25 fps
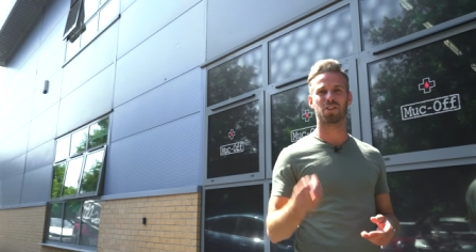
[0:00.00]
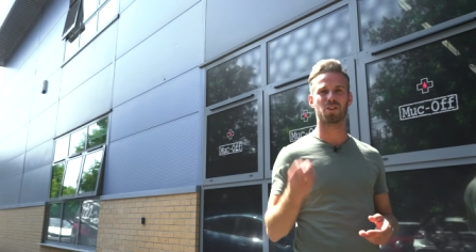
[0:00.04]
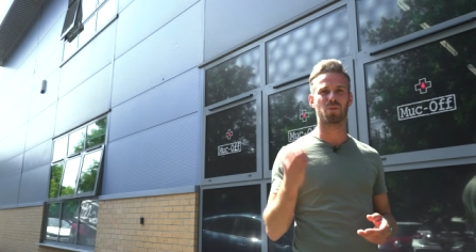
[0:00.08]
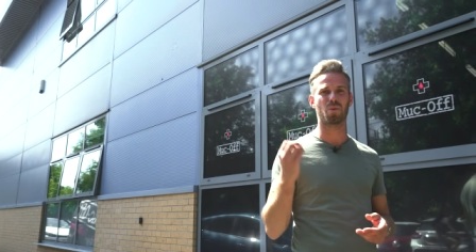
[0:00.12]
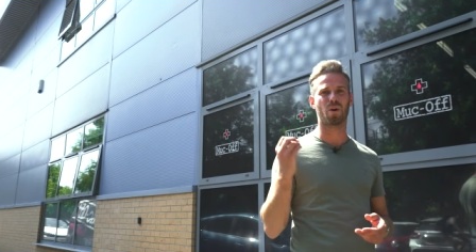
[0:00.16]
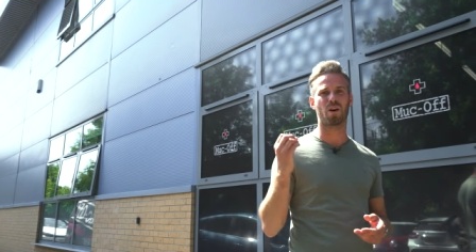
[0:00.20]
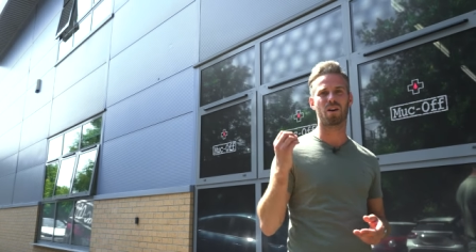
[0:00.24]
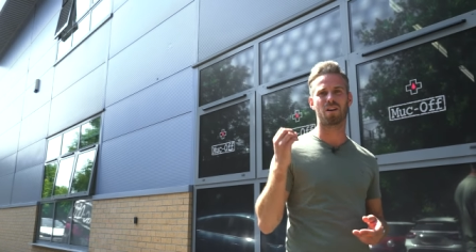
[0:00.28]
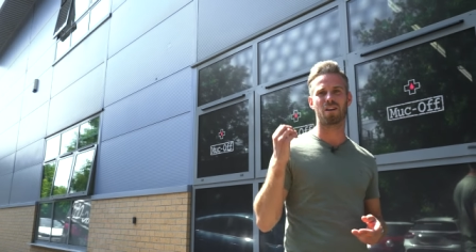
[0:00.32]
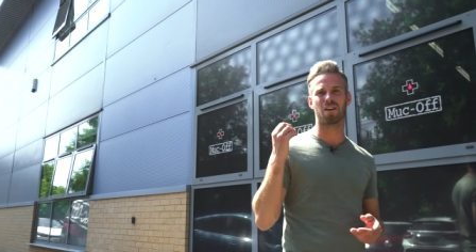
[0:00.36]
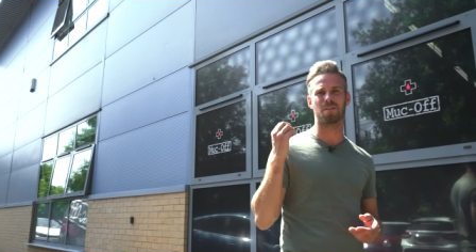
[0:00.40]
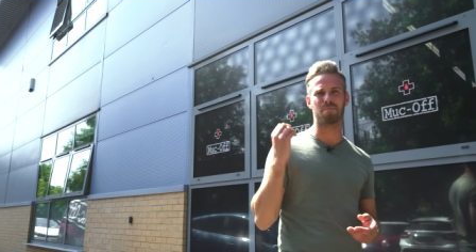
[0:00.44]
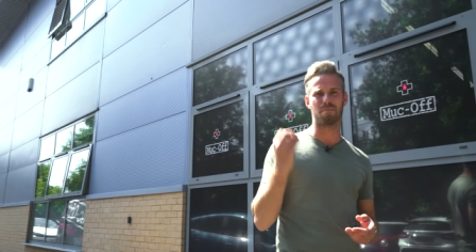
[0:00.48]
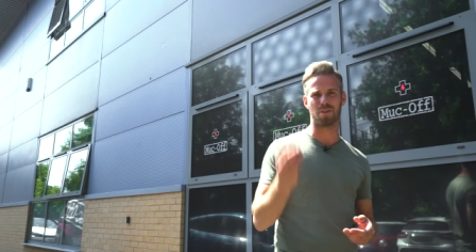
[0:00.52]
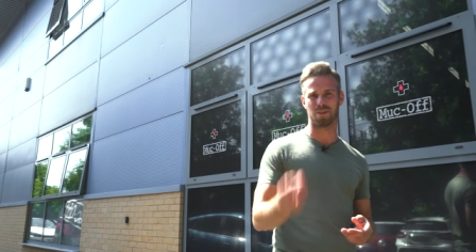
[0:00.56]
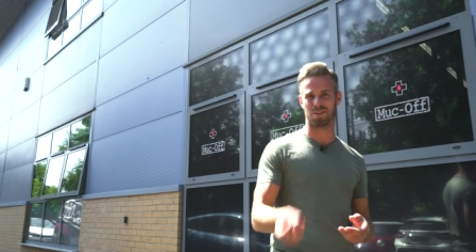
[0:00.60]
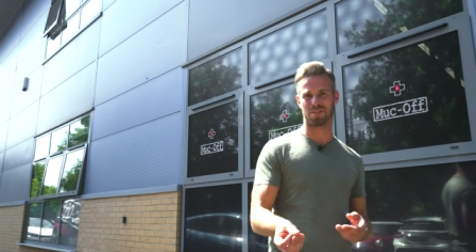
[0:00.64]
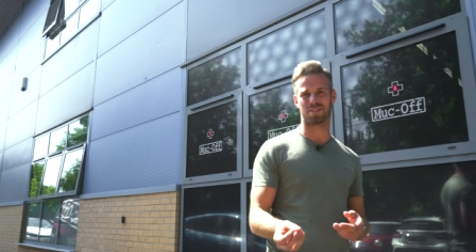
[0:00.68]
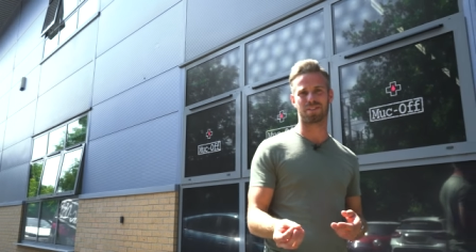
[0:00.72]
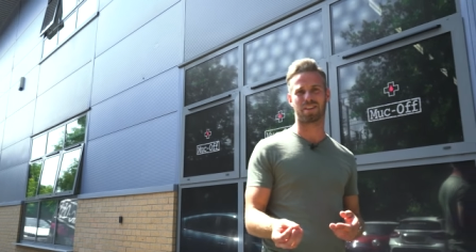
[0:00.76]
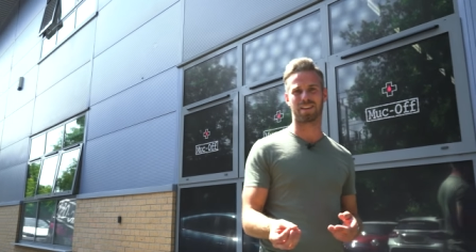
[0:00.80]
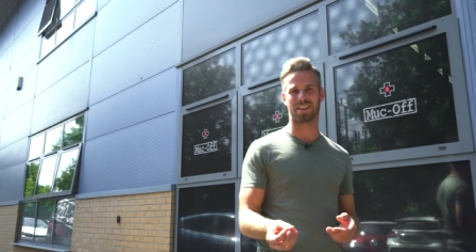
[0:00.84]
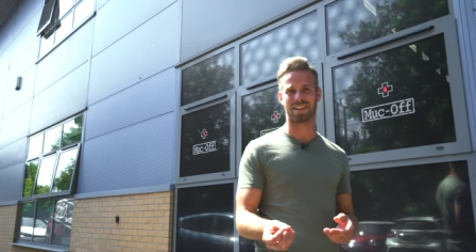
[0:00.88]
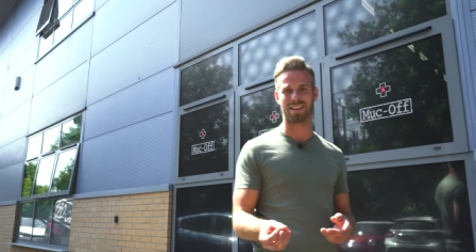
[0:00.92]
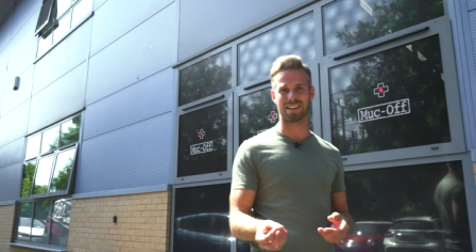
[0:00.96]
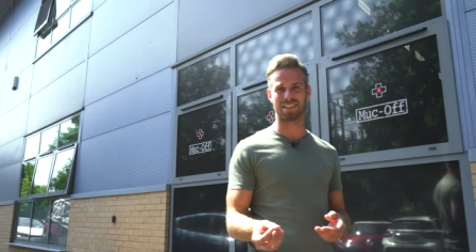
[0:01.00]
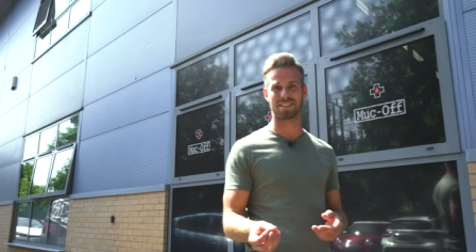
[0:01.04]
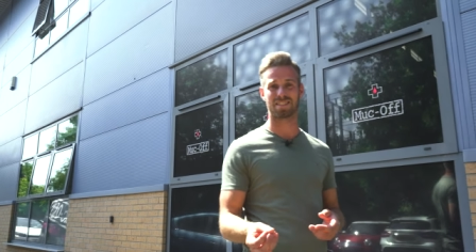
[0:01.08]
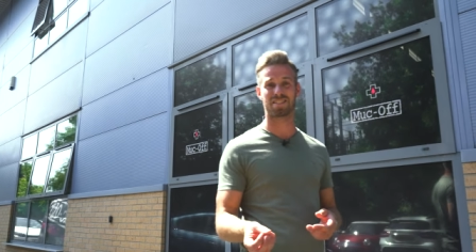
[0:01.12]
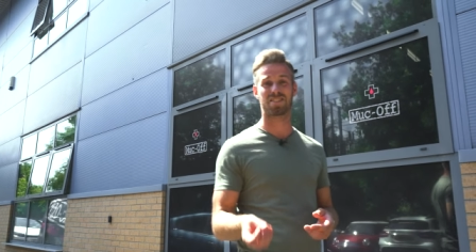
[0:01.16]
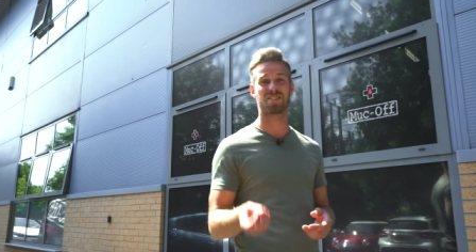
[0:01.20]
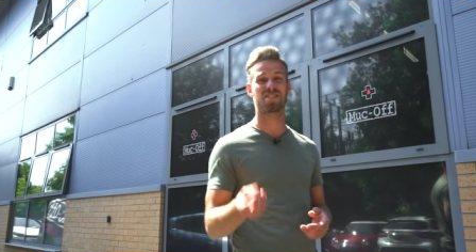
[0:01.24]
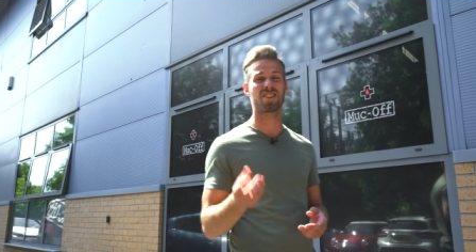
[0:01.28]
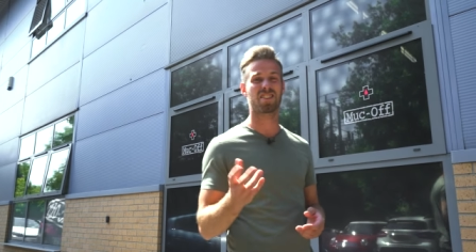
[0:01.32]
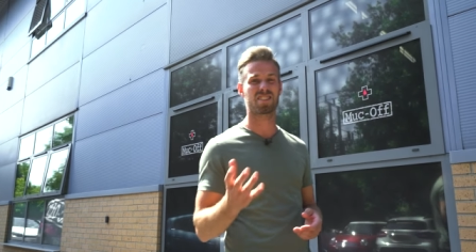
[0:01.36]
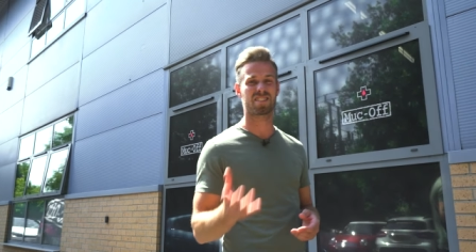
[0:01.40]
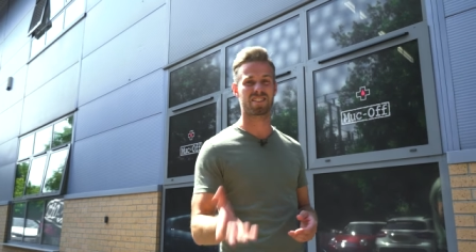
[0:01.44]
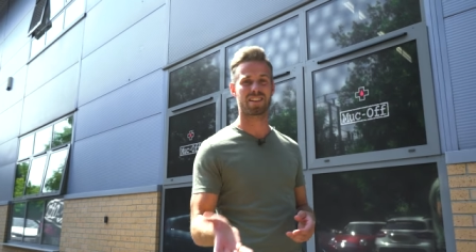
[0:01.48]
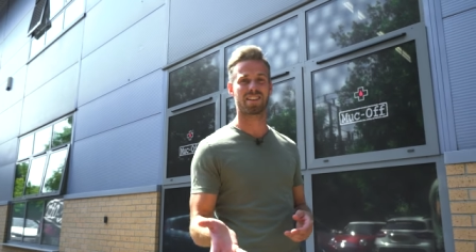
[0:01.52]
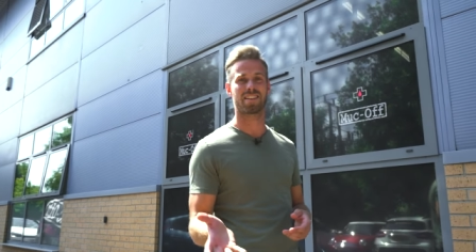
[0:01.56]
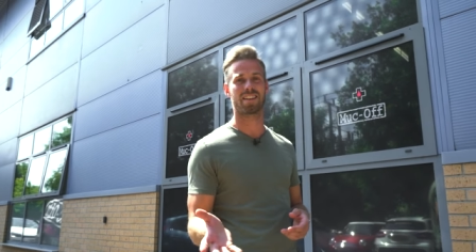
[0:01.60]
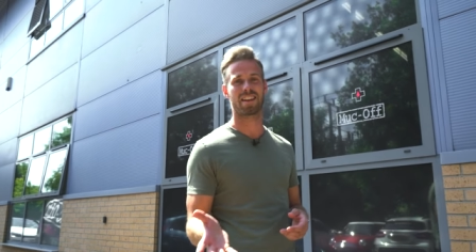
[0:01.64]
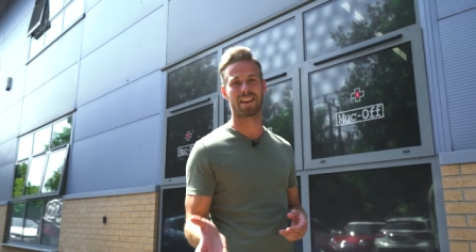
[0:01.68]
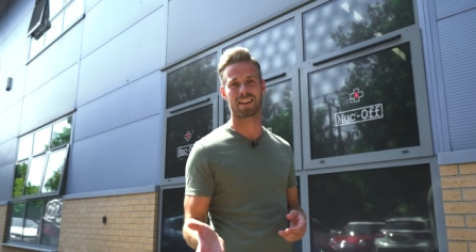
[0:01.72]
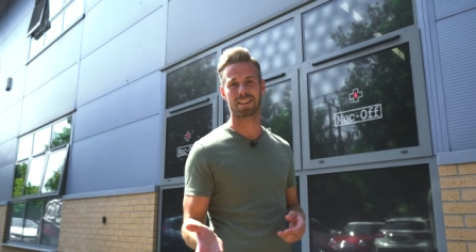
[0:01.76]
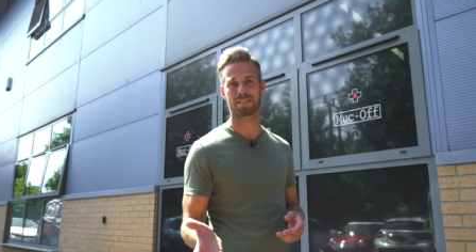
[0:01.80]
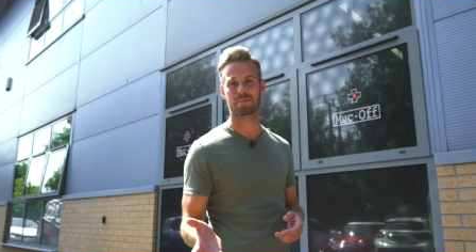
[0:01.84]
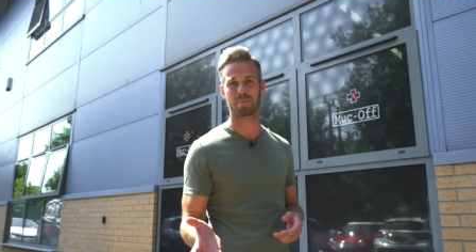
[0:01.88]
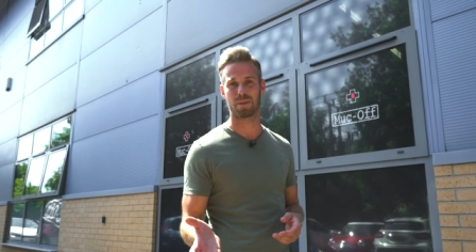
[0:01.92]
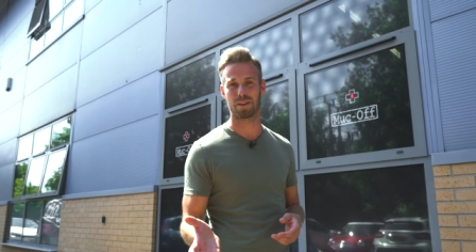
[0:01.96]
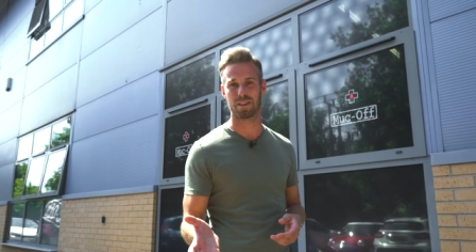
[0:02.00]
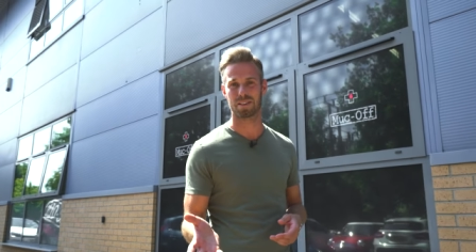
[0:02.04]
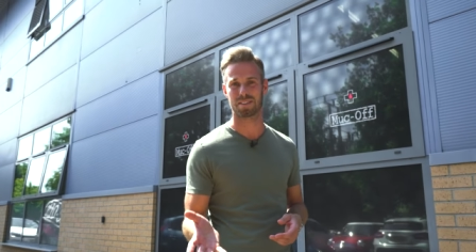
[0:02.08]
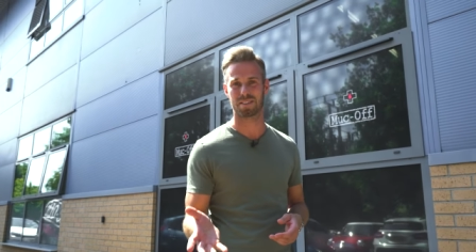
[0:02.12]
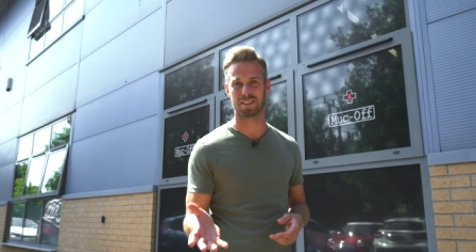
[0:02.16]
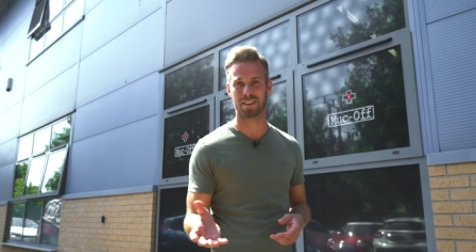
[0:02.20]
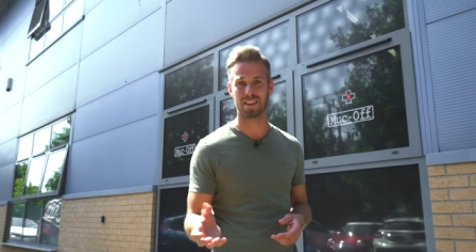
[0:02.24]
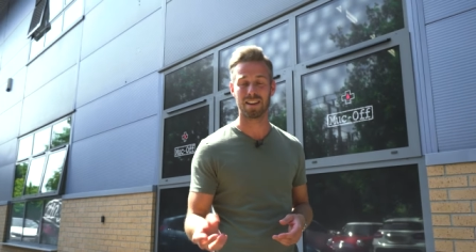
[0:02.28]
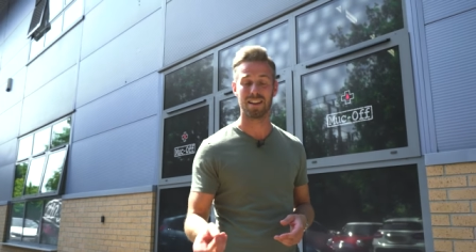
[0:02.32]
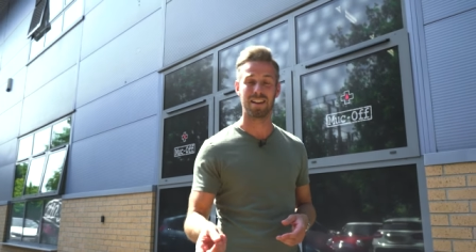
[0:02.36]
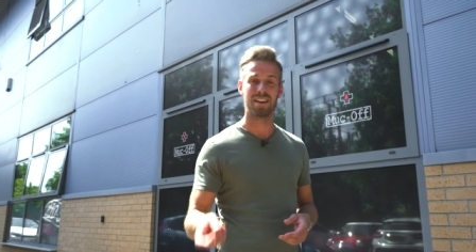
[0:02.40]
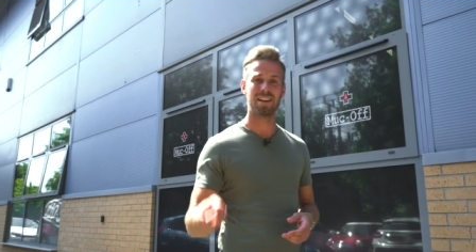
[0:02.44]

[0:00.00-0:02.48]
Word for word: you are a motorcyclist, just like the next person.